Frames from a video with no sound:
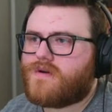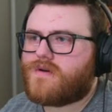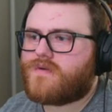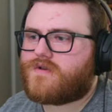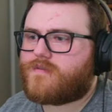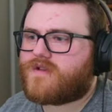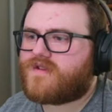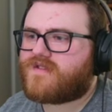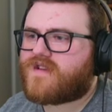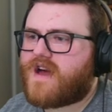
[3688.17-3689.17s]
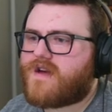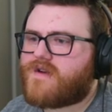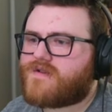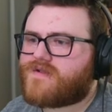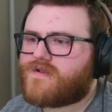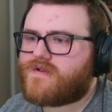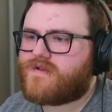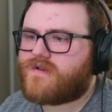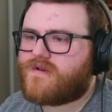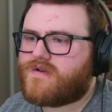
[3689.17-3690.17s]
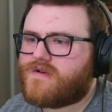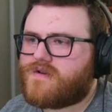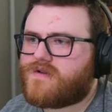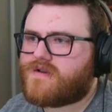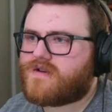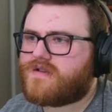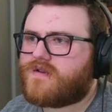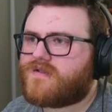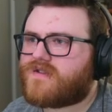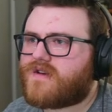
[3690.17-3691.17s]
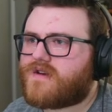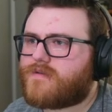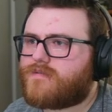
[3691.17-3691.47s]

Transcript: What about these tires? I could use some.